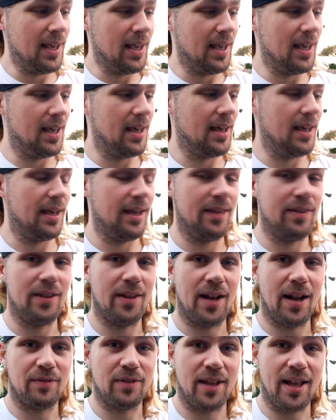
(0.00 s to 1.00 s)
And then
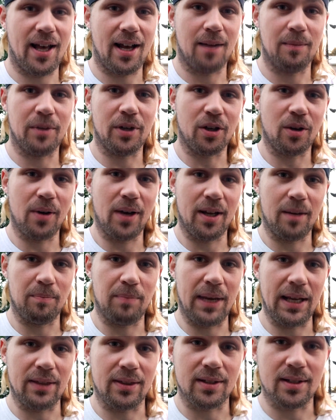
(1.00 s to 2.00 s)
after that, I'm going to go ahead and
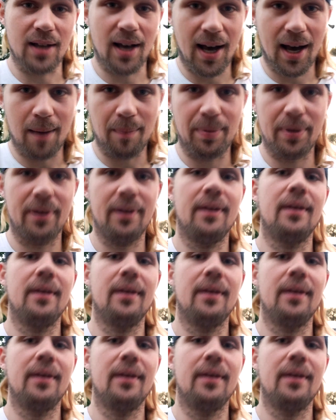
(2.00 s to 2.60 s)
paint the top